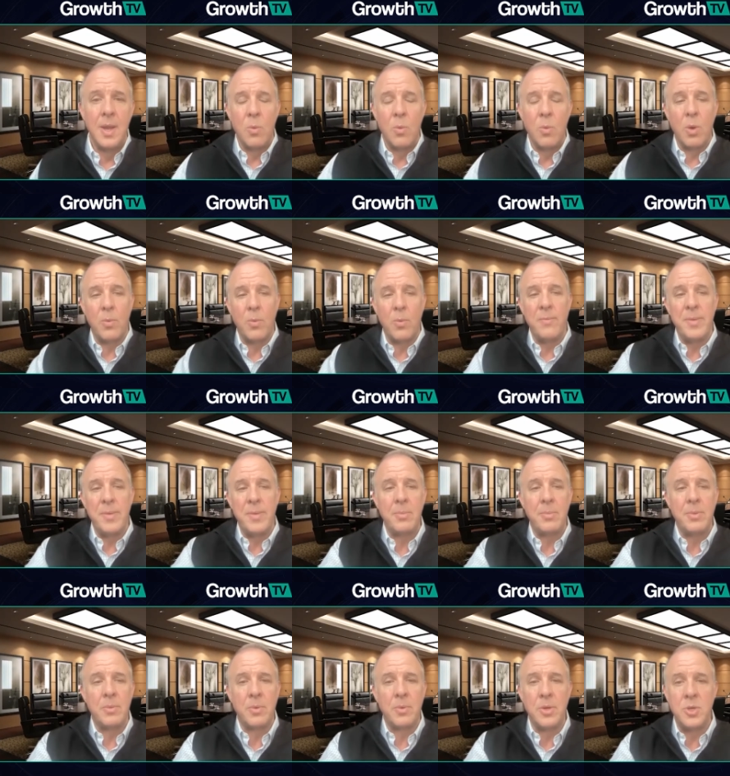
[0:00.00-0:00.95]
where we've been
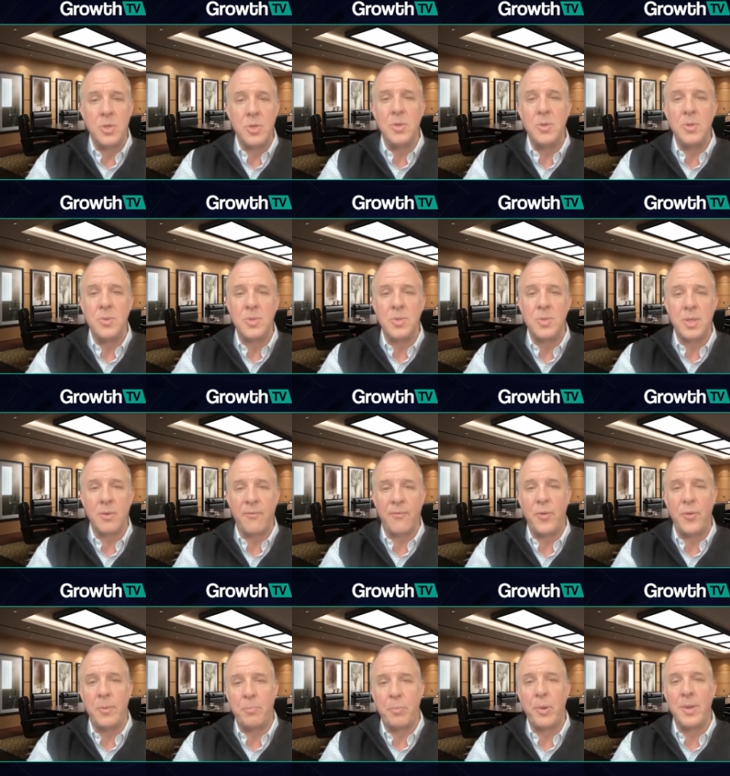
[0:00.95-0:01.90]
able to reduce their
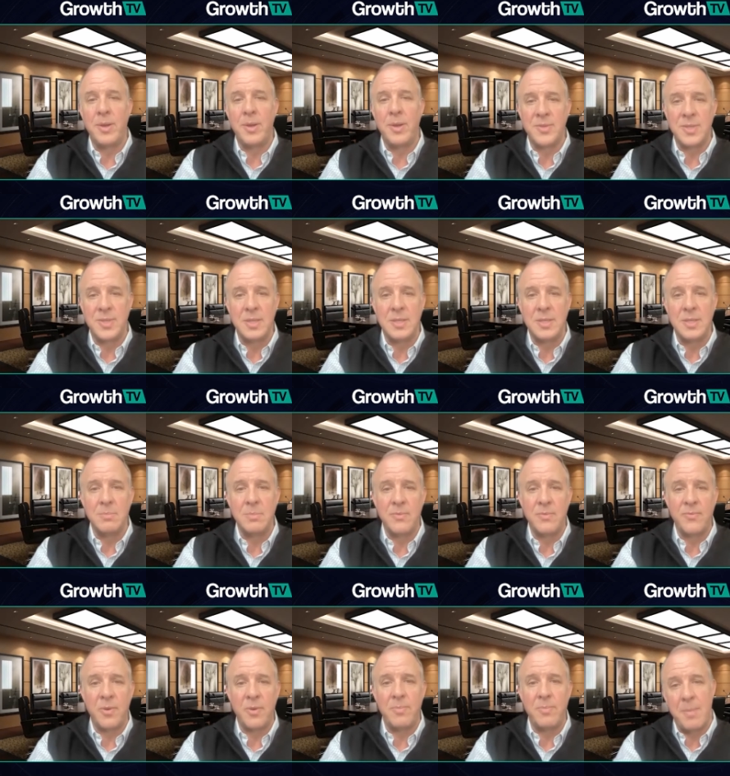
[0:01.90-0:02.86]
footprint of
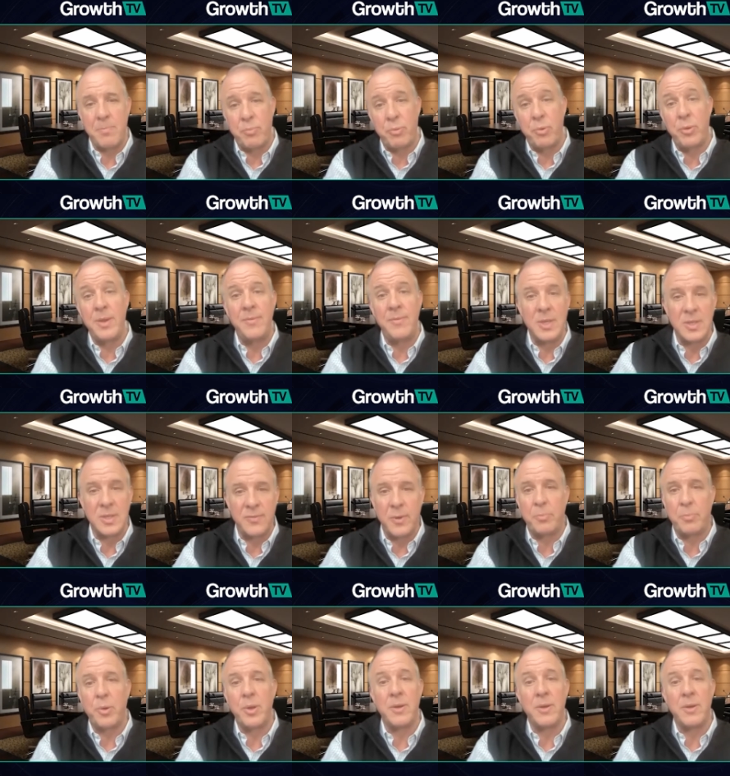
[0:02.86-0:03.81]
systems from that previous
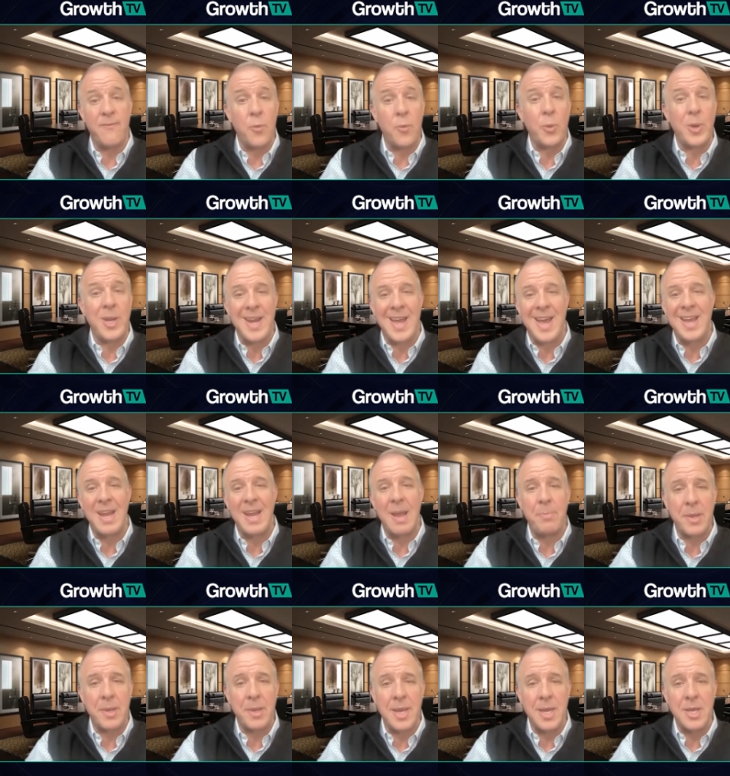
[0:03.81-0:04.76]
footprint of 49
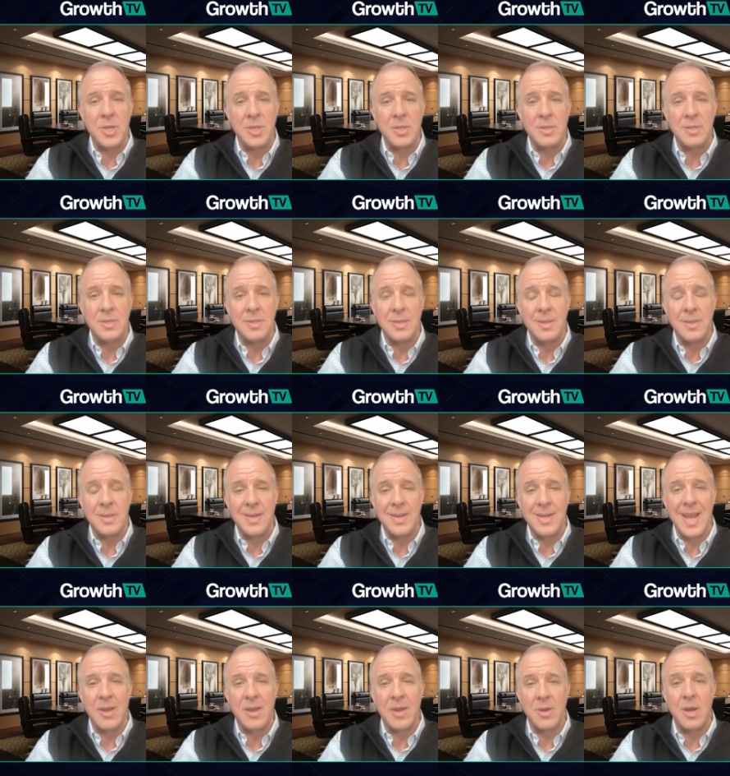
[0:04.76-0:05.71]
applications
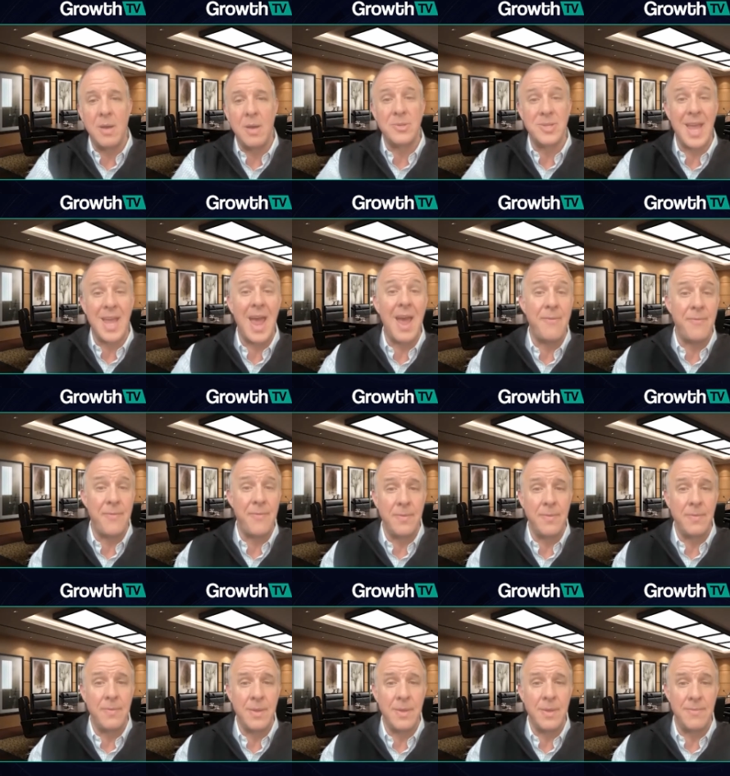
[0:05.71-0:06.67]
down to almost half
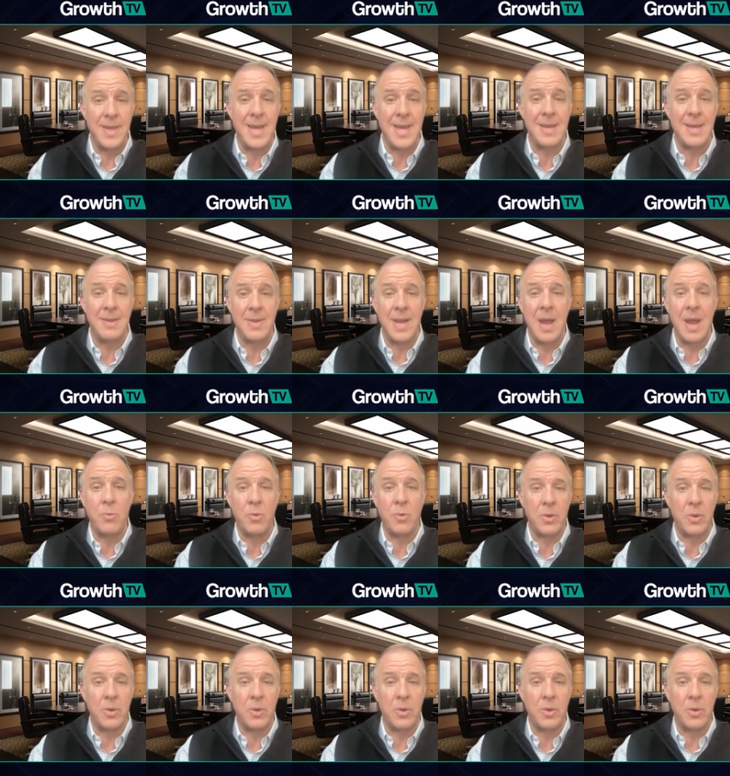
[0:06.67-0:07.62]
of that. Now we're
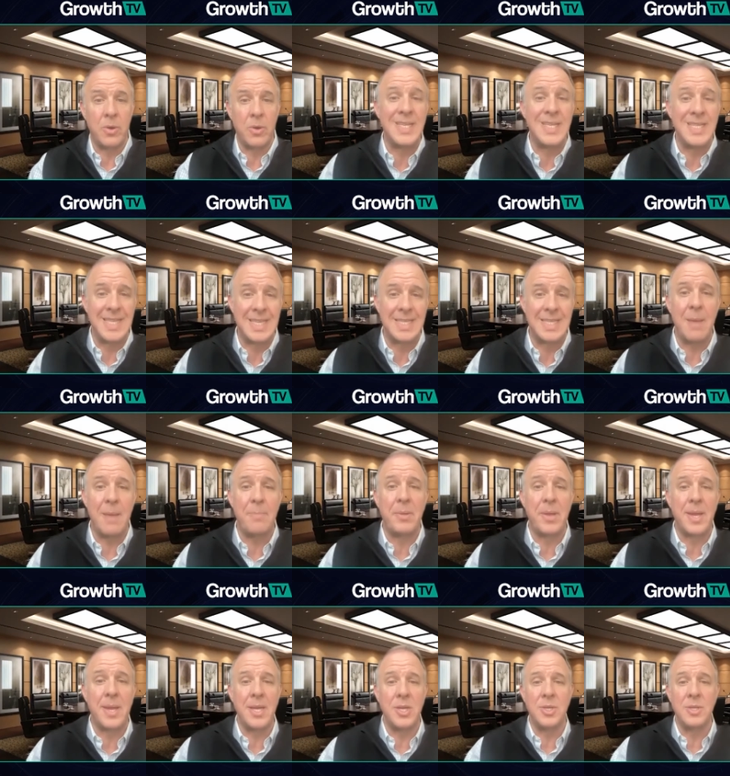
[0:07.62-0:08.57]
at around 26
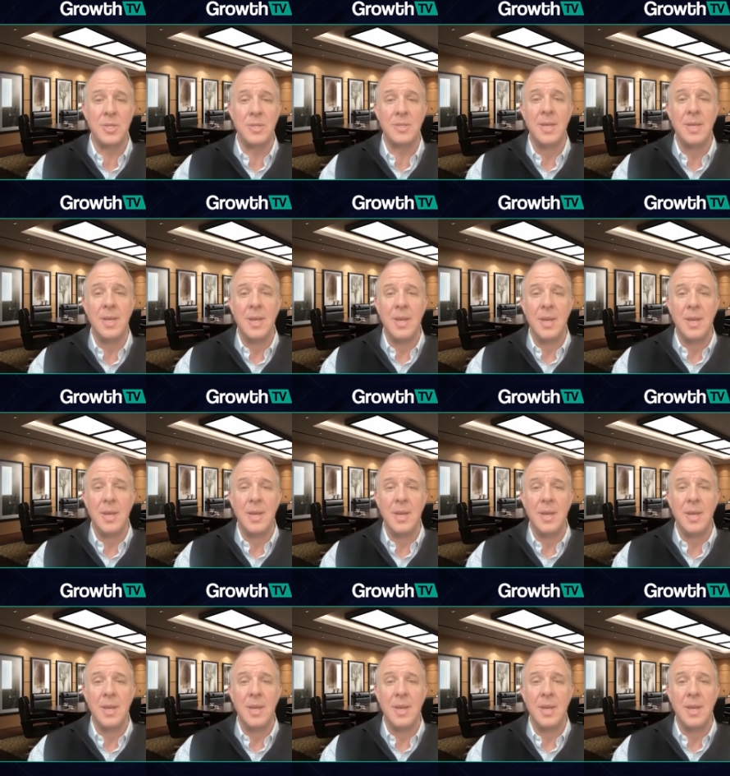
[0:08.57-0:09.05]
applications.